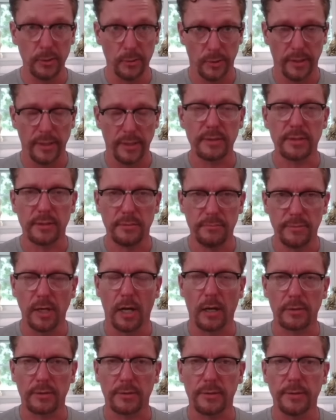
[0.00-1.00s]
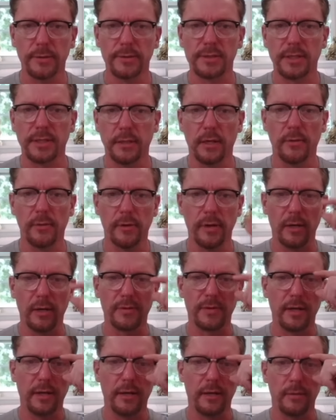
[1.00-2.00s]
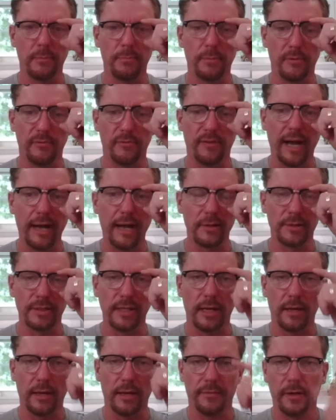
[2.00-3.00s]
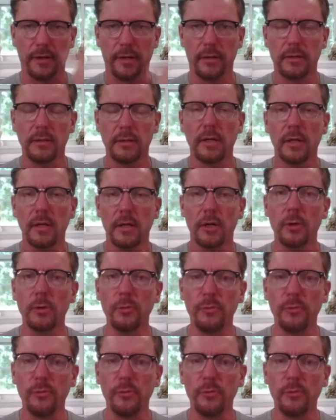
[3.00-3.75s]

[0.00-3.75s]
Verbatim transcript: ignorant doctors and other healthcare providers out there